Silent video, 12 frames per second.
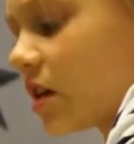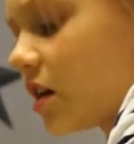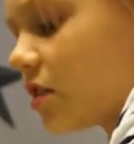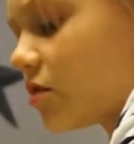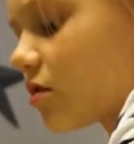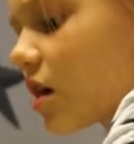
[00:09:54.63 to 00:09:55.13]

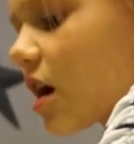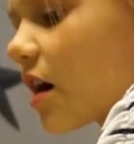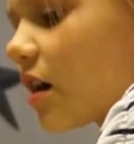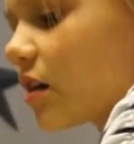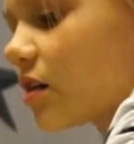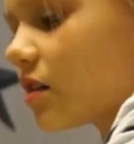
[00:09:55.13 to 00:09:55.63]
Do
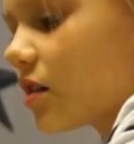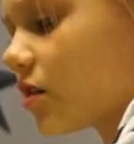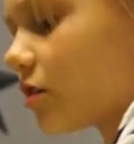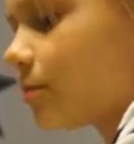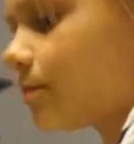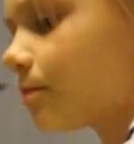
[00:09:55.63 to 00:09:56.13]
that
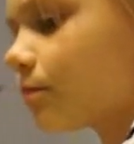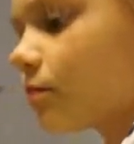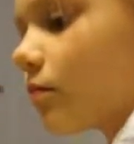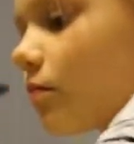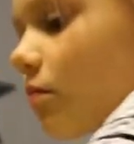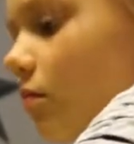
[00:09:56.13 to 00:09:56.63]

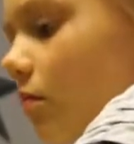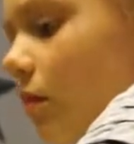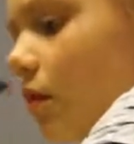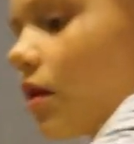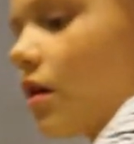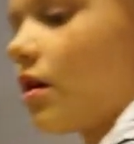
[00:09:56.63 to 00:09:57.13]

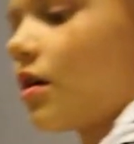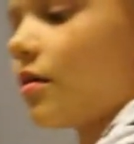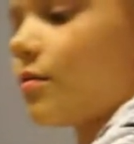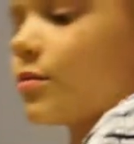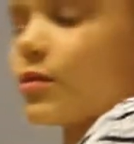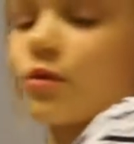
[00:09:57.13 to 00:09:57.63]
until it
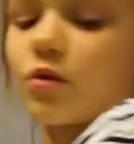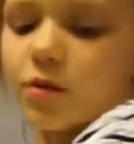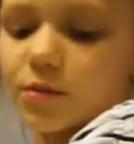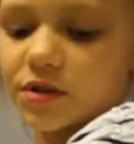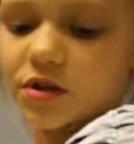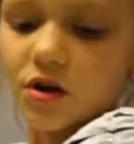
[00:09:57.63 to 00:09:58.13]

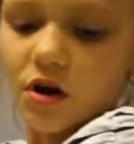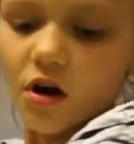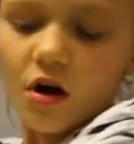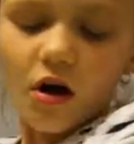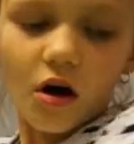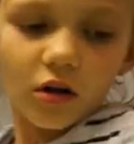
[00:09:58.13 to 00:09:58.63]
absorbs
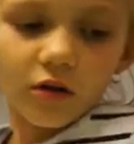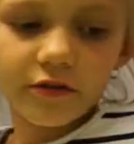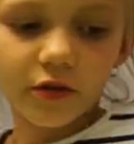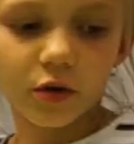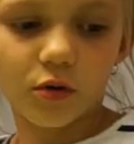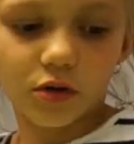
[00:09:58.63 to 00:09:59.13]
all of
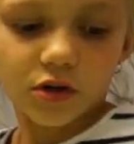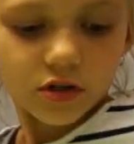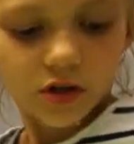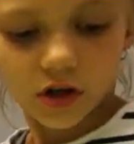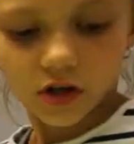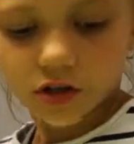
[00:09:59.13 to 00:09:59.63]
the
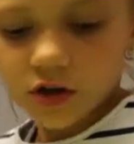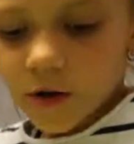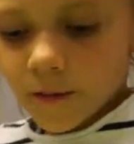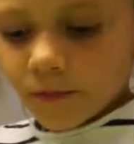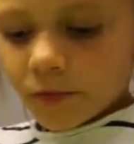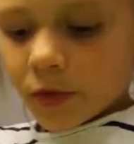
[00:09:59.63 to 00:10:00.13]
cornstarch.
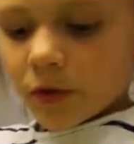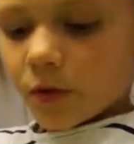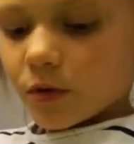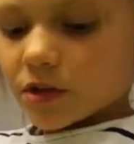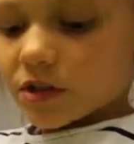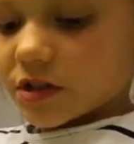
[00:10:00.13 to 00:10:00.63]

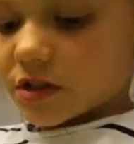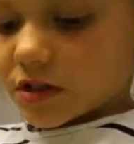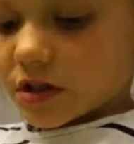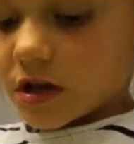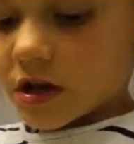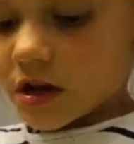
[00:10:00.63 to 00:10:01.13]
which
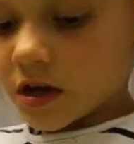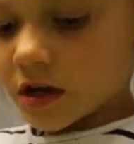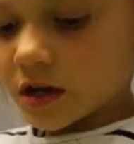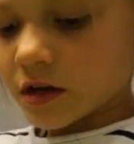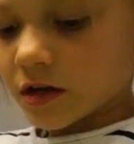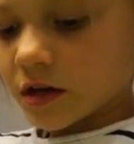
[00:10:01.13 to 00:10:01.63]
is,
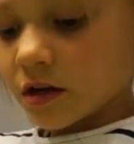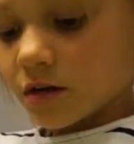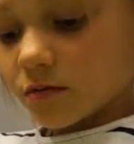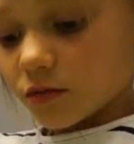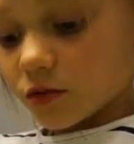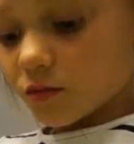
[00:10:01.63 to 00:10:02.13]

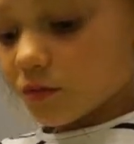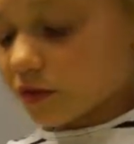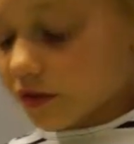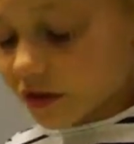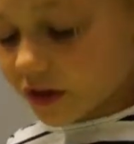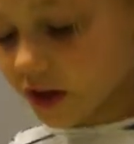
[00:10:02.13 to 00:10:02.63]
you
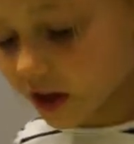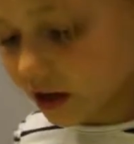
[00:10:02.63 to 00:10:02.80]
think